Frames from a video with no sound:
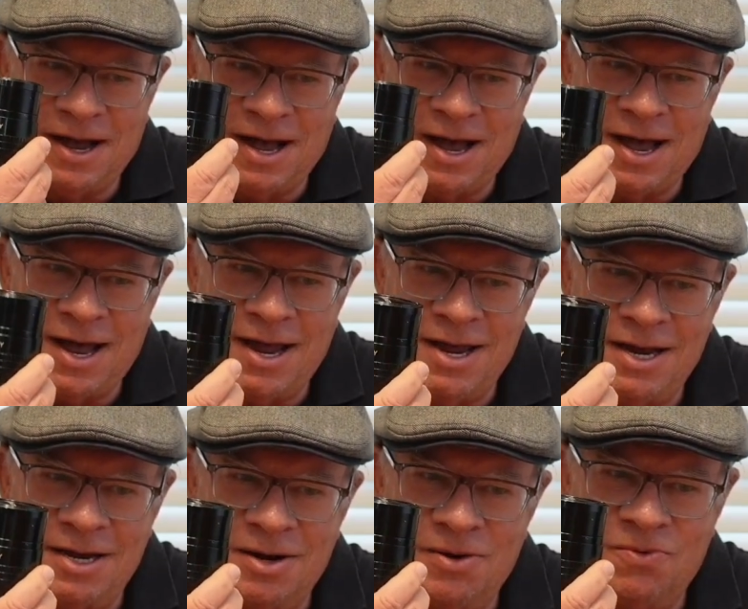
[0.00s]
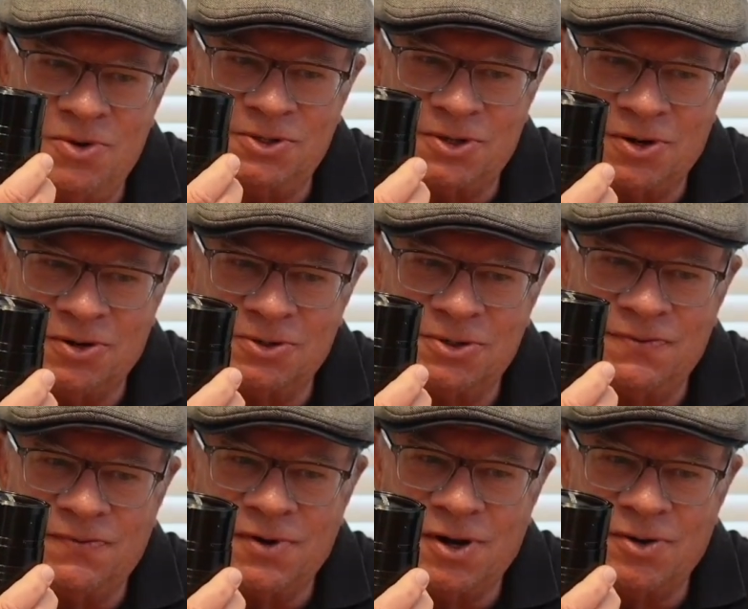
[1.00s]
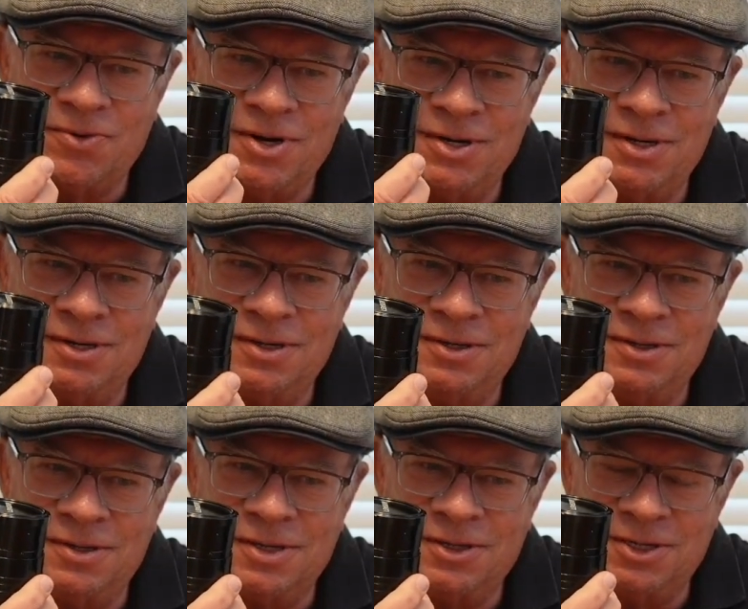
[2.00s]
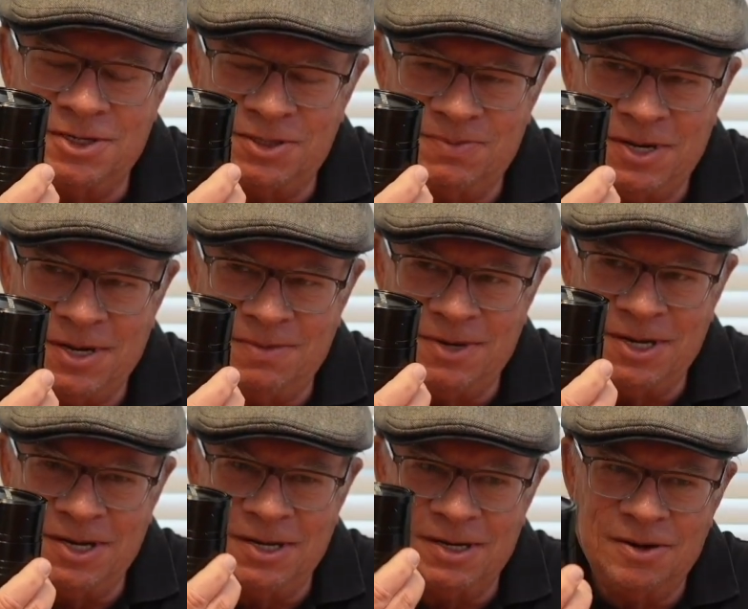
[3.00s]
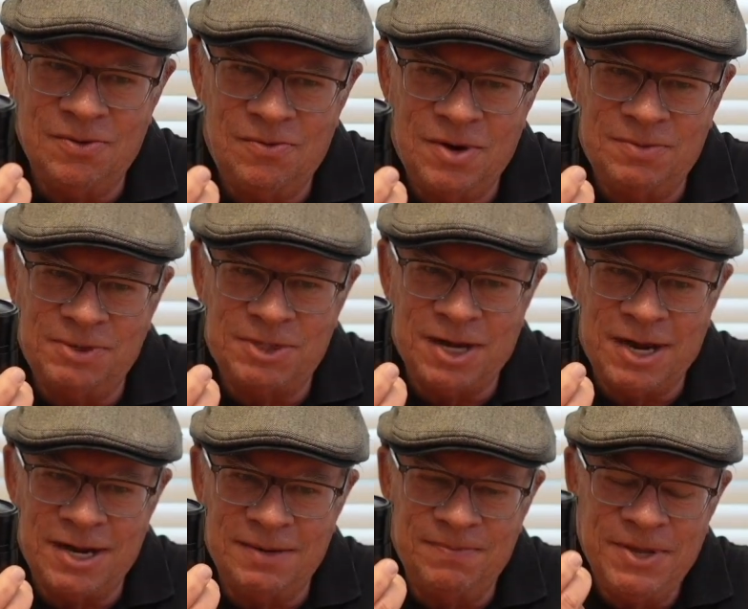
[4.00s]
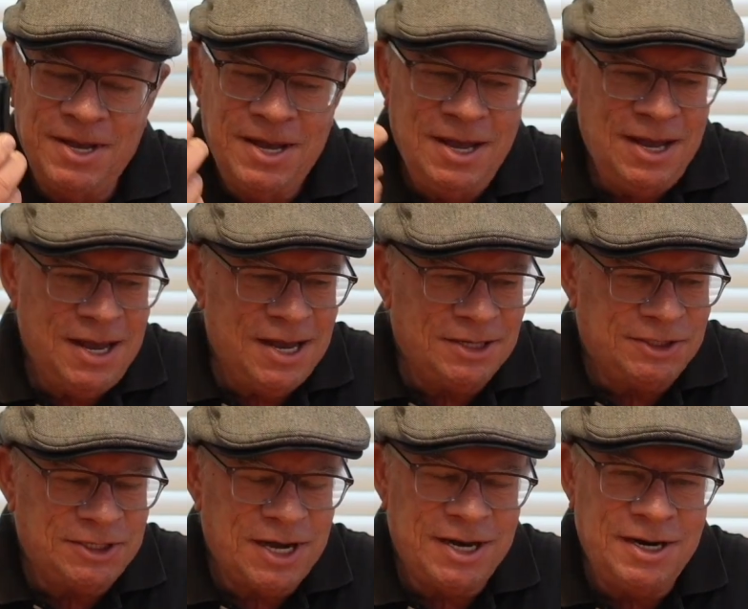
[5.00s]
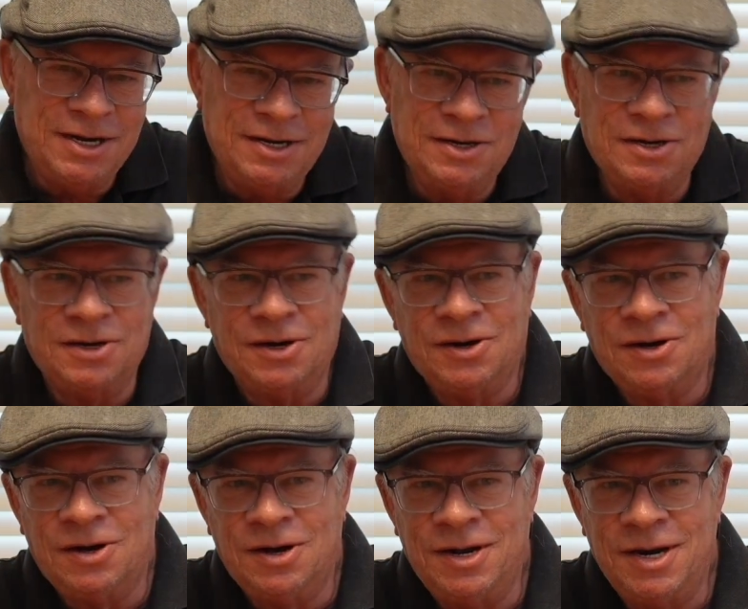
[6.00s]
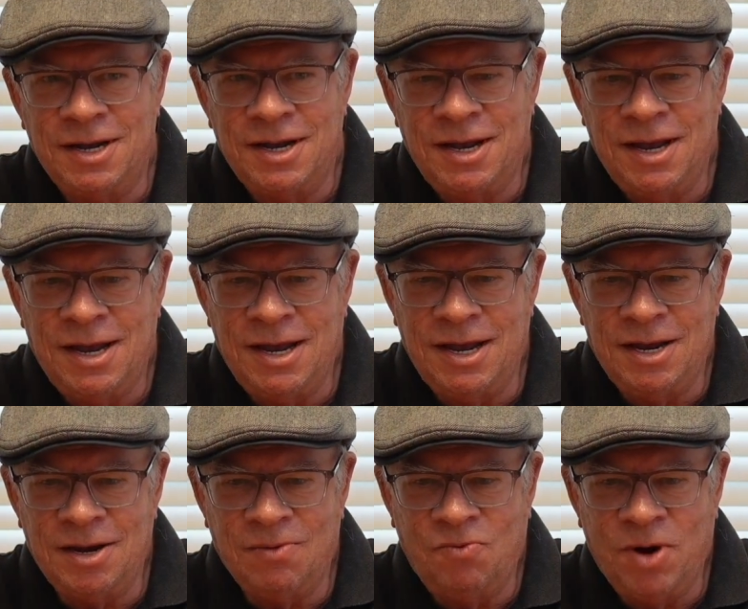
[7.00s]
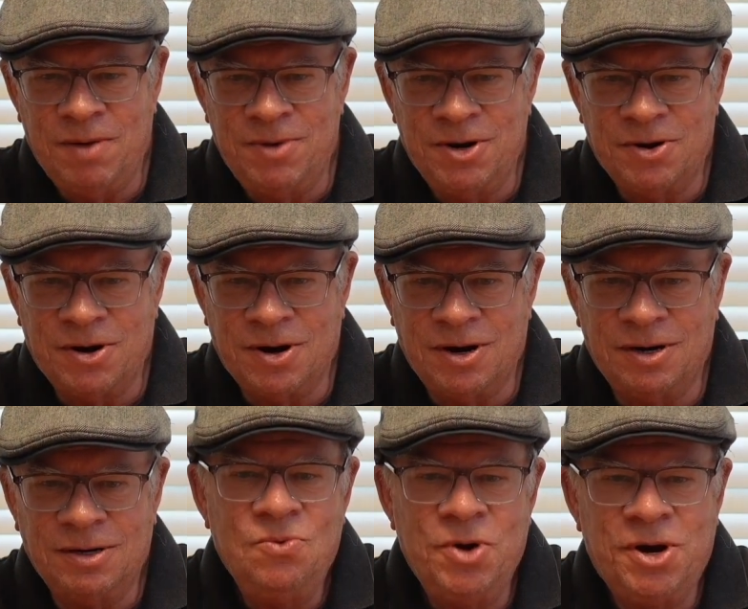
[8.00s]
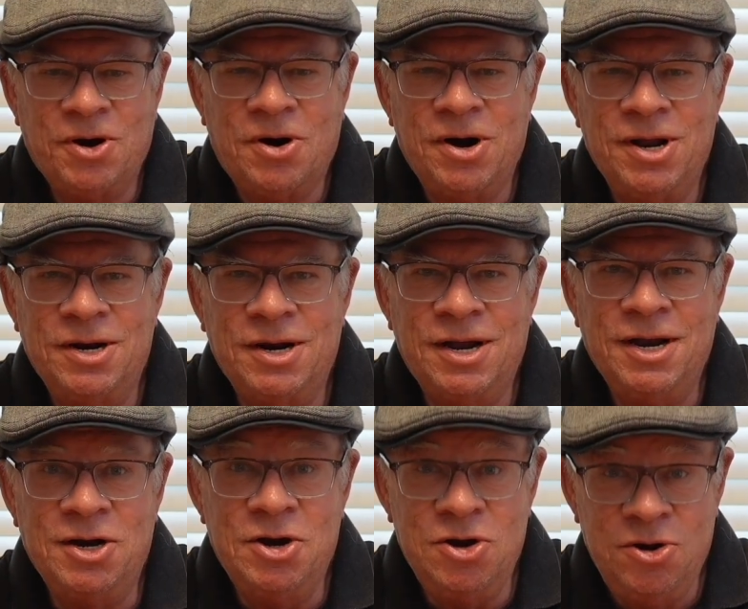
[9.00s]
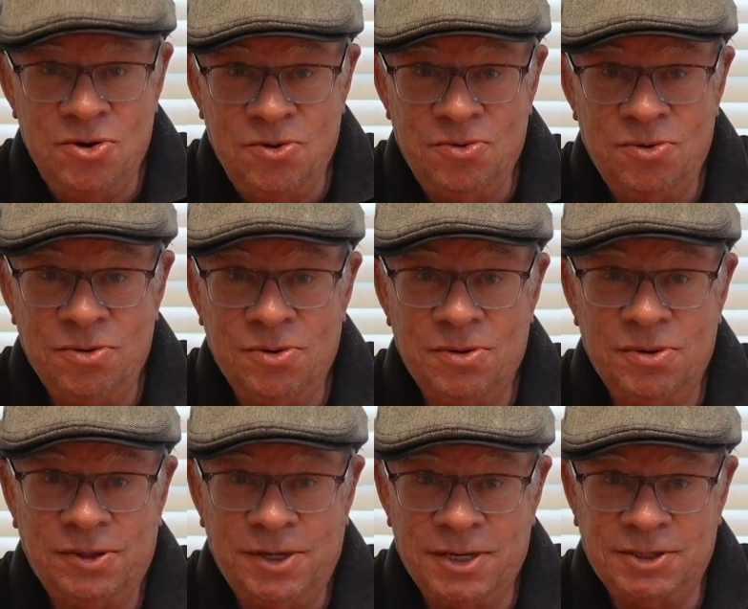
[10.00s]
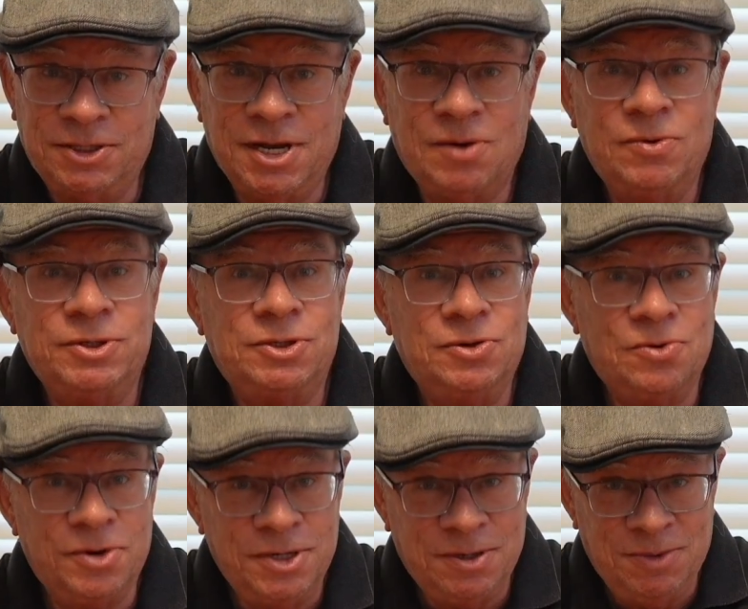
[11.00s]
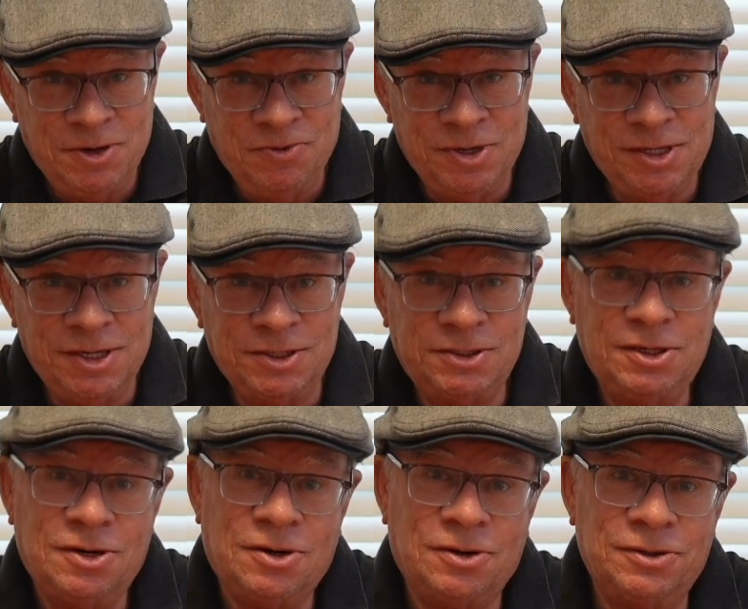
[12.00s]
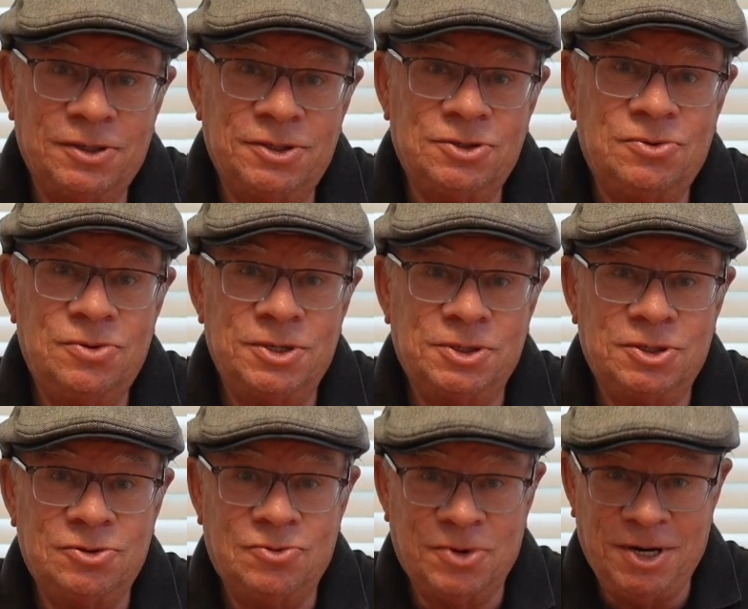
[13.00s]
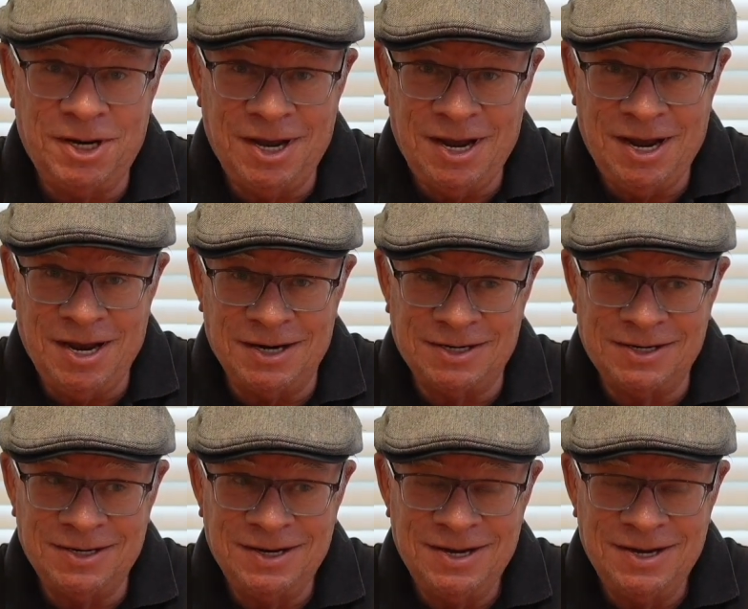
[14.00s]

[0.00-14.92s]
I was also following the Lensbaby website and sat in on a webinar regarding a new lens that was going to be released called the Twist 28.